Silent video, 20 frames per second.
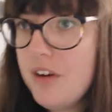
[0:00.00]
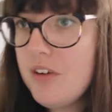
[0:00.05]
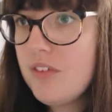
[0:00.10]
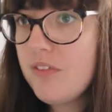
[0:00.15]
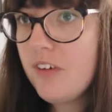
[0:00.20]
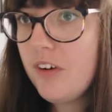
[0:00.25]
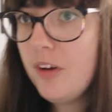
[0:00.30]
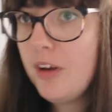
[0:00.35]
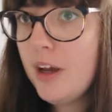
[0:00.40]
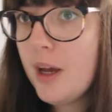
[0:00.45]

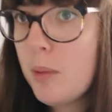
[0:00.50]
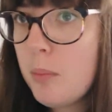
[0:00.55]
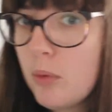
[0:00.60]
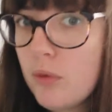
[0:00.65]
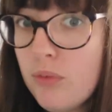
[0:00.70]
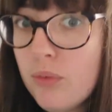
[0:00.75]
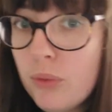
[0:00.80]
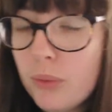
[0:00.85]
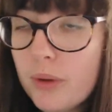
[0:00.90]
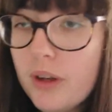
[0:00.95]
French vocab
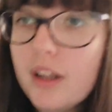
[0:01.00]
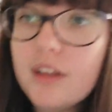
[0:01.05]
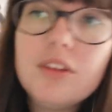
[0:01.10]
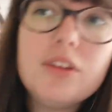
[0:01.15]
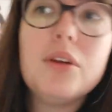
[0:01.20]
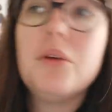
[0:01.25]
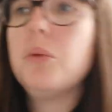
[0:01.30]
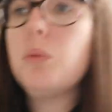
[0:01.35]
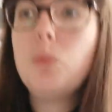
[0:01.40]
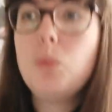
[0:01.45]
for
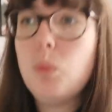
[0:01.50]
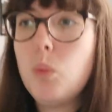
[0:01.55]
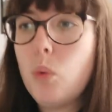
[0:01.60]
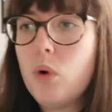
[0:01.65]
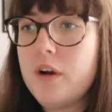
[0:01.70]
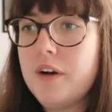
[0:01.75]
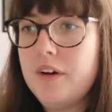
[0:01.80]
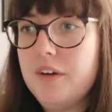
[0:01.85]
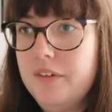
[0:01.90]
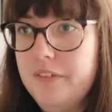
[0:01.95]
lesson
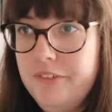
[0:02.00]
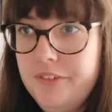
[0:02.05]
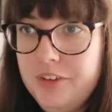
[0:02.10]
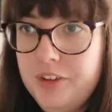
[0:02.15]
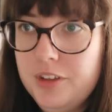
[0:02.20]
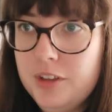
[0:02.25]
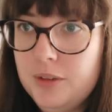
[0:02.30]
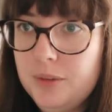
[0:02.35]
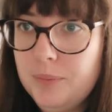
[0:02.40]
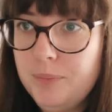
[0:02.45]
1.
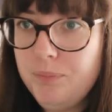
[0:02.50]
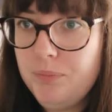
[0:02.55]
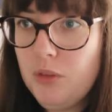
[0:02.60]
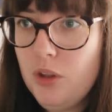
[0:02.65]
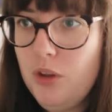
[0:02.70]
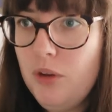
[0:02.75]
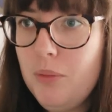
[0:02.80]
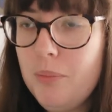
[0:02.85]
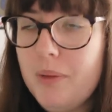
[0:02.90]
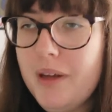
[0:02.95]
So
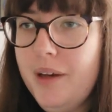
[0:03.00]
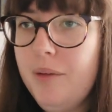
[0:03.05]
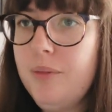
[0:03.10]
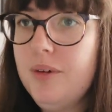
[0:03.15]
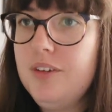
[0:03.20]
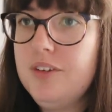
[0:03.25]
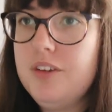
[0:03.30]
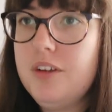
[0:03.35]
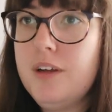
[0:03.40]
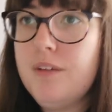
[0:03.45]
you may
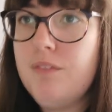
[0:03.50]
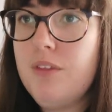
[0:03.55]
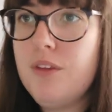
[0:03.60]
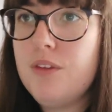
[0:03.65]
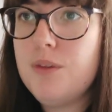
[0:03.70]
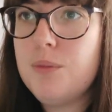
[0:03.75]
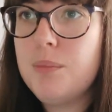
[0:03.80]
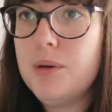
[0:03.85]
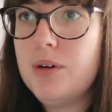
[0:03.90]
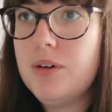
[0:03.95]
want to have the
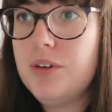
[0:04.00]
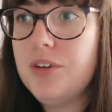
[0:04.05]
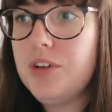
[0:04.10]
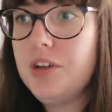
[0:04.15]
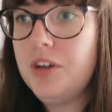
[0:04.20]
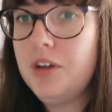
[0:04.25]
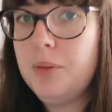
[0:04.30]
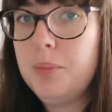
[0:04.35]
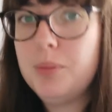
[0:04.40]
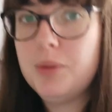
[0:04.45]
Smart
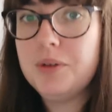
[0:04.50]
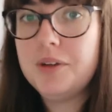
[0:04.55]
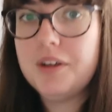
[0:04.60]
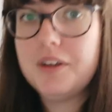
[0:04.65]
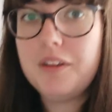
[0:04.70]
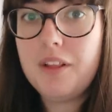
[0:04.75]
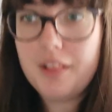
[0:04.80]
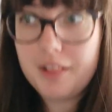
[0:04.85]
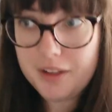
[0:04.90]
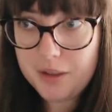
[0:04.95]
open
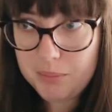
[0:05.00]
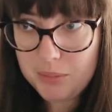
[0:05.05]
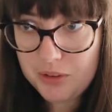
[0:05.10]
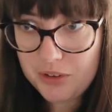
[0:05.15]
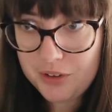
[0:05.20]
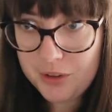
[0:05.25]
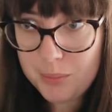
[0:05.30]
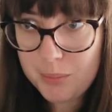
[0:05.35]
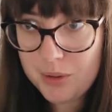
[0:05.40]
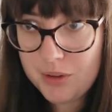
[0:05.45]
at the same
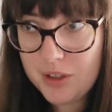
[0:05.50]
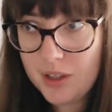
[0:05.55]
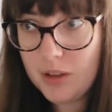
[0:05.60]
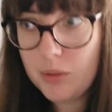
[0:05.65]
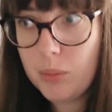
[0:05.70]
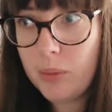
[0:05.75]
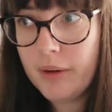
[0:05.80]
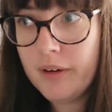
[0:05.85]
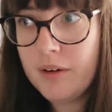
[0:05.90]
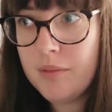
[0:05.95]
time, as
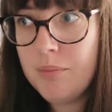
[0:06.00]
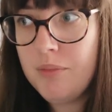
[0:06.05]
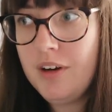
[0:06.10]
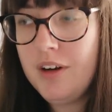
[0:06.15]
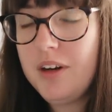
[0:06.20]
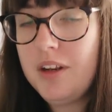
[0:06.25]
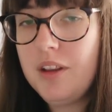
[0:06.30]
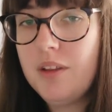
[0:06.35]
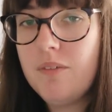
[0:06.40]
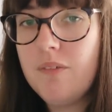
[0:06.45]
that's where I'm
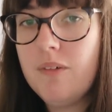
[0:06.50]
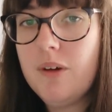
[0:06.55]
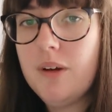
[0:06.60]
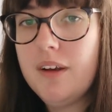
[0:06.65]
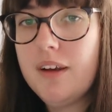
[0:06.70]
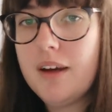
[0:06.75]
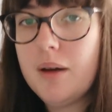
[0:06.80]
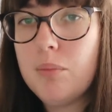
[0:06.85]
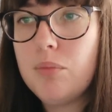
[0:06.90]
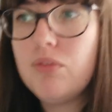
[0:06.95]
reading the
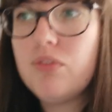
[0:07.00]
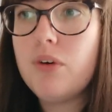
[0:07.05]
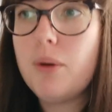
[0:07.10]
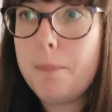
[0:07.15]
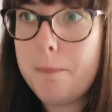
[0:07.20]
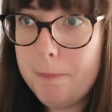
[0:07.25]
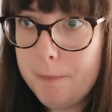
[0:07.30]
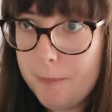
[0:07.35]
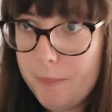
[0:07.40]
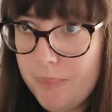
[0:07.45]
vocab
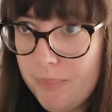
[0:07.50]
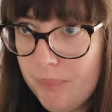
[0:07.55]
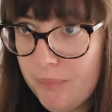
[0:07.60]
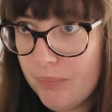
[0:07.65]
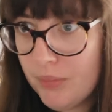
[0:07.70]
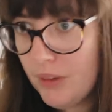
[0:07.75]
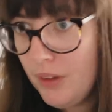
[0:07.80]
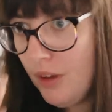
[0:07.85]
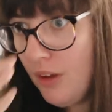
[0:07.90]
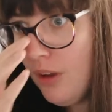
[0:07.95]
from.
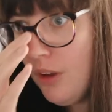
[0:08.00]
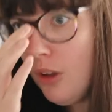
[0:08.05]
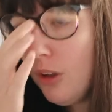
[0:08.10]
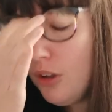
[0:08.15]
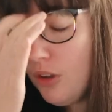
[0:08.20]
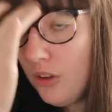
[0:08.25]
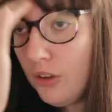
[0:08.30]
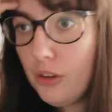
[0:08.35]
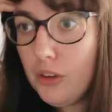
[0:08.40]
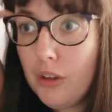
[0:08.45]

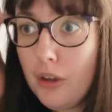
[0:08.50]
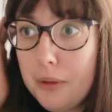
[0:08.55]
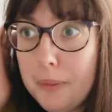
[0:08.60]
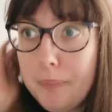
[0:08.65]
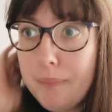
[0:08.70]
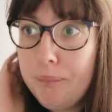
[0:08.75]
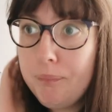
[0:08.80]
So